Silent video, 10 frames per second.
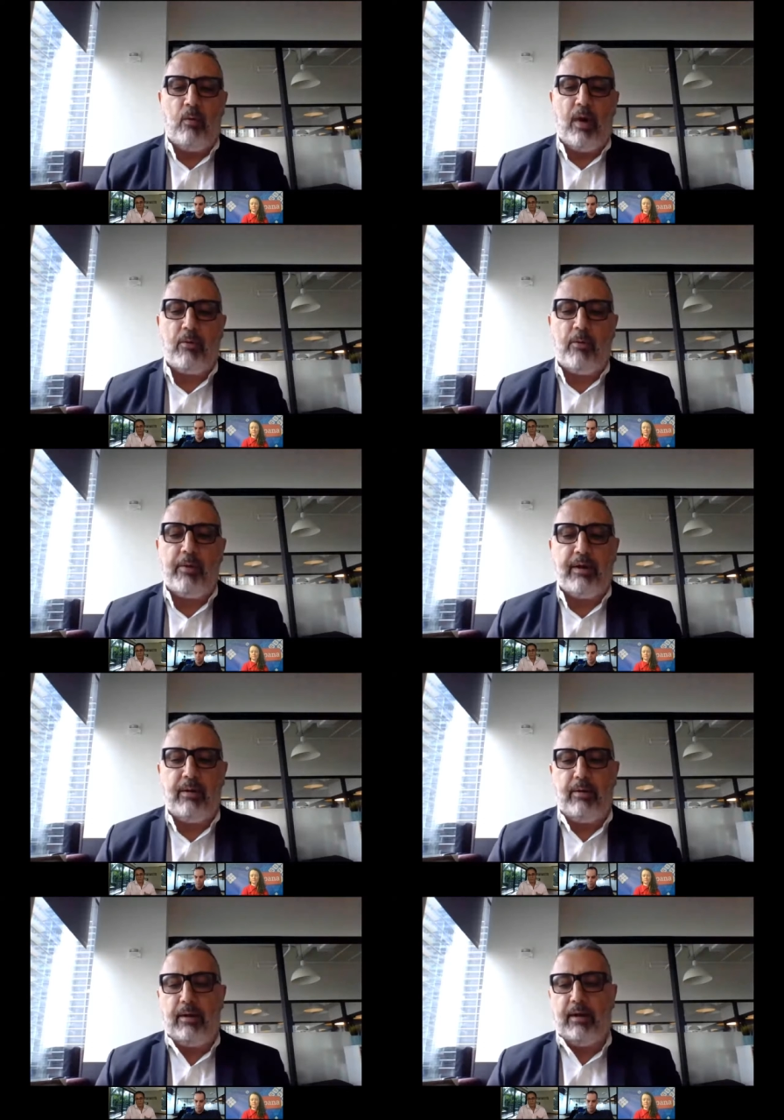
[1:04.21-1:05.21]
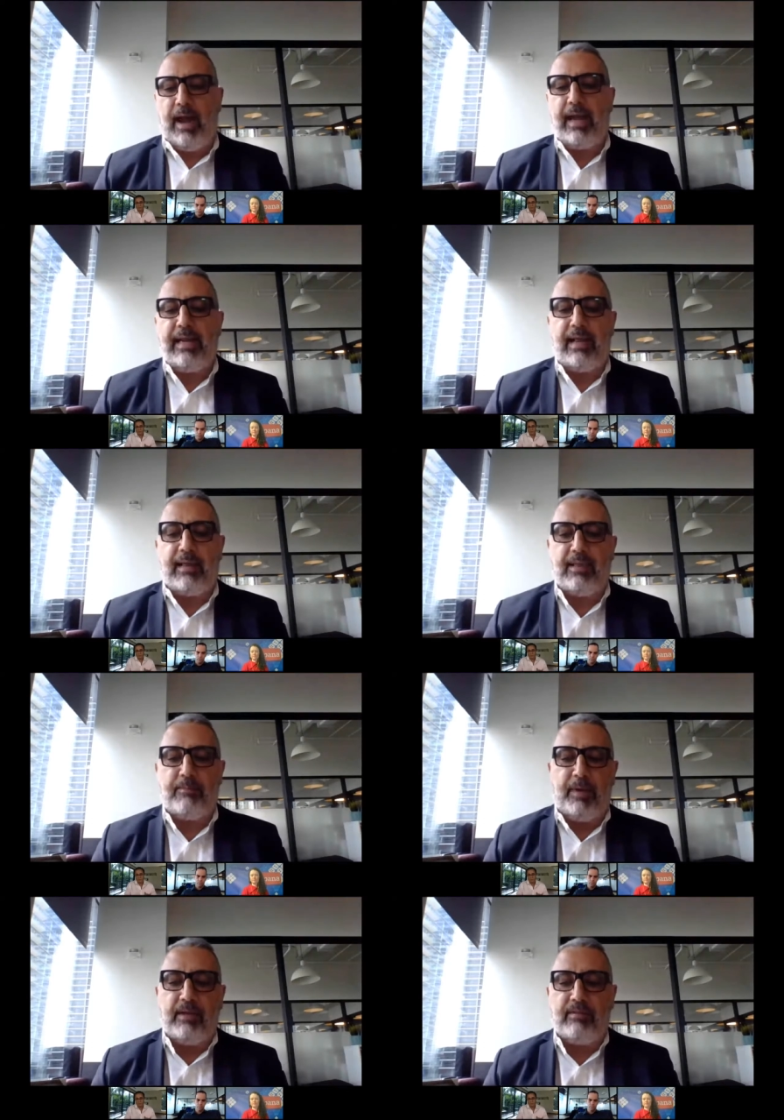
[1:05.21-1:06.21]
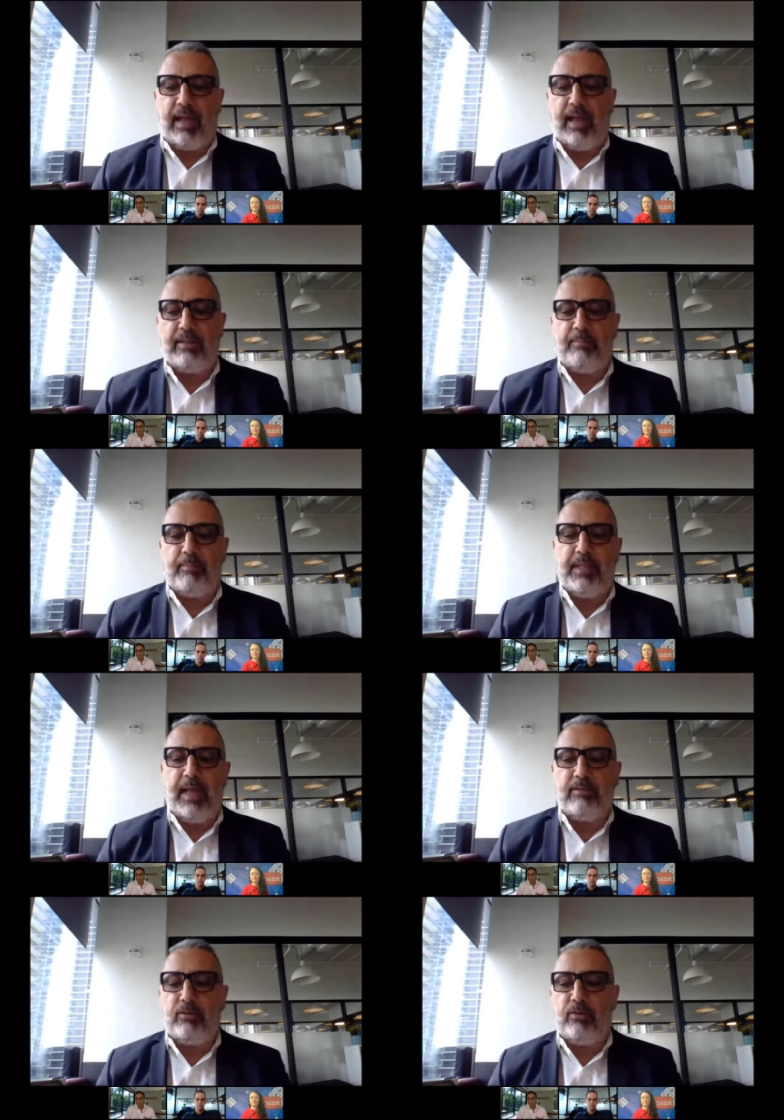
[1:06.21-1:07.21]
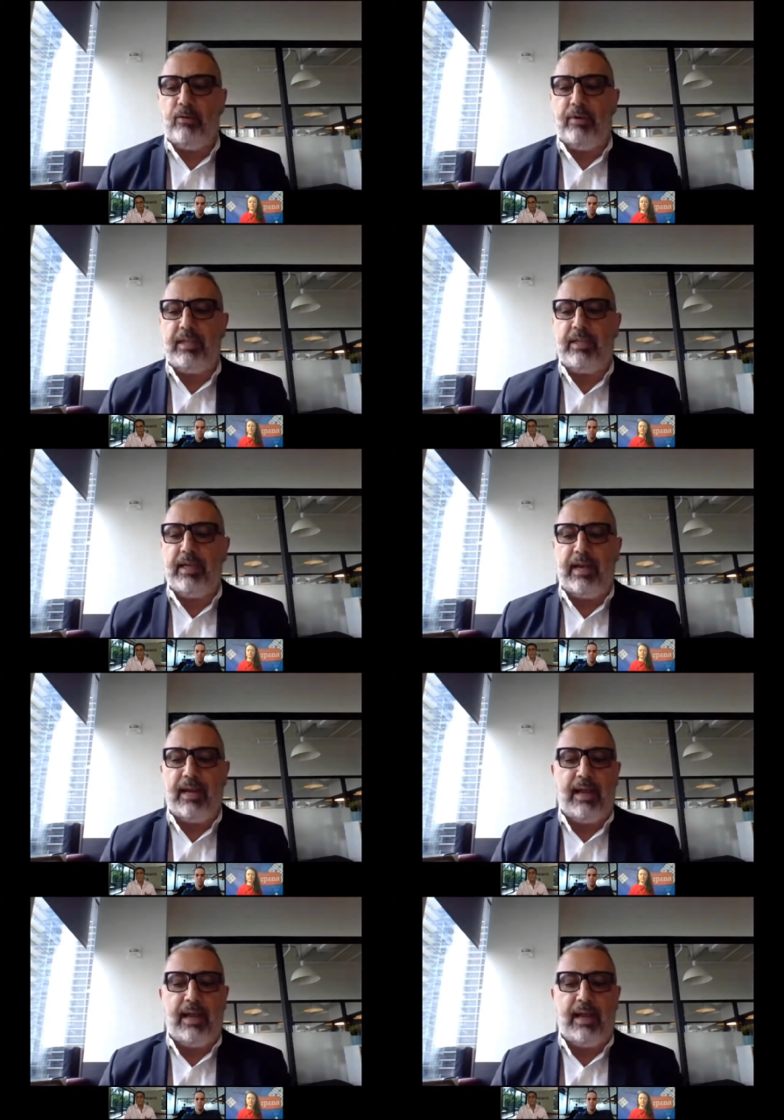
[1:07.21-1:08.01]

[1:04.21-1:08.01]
why we highlight experience and speed up two critical